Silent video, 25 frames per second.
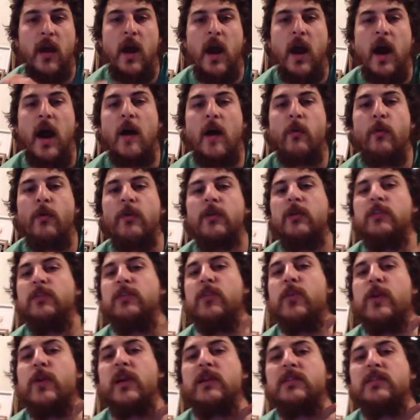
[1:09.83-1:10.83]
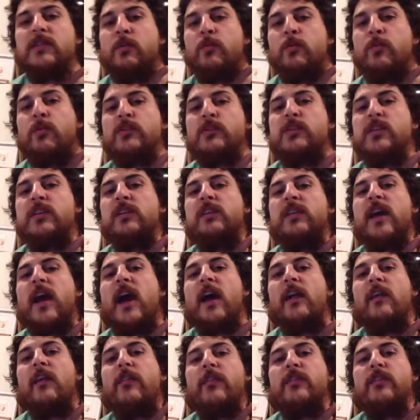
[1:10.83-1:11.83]
What you're doing is you're pushing
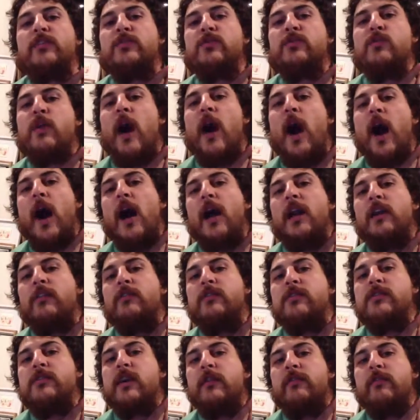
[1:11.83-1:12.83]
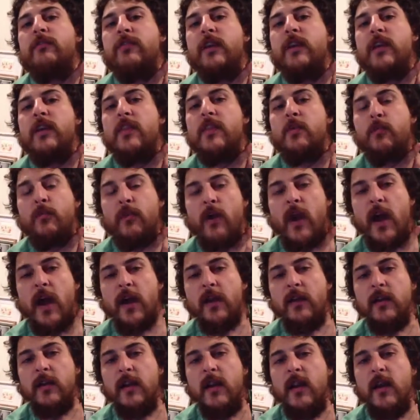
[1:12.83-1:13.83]
down on the two arteries that feed the
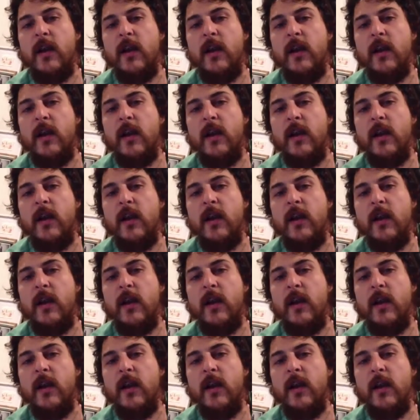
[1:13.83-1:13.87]
brain.